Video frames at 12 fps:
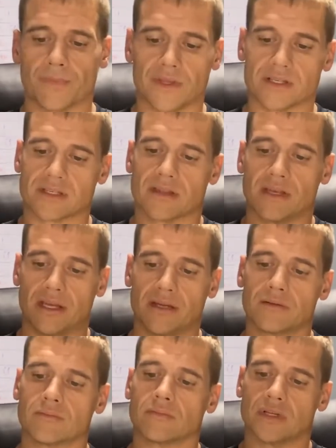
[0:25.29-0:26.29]
It's
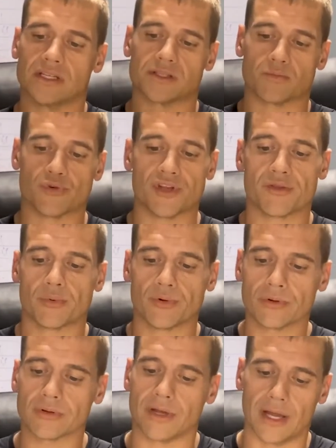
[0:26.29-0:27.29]
thin, it's
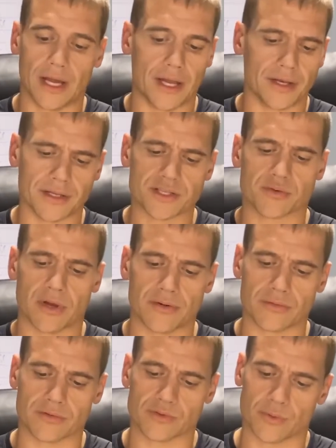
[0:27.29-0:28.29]
breathable, and it's
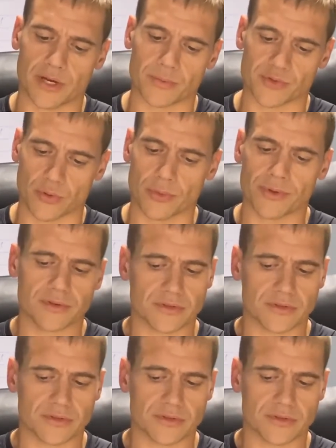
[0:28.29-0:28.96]
sweat absorbent.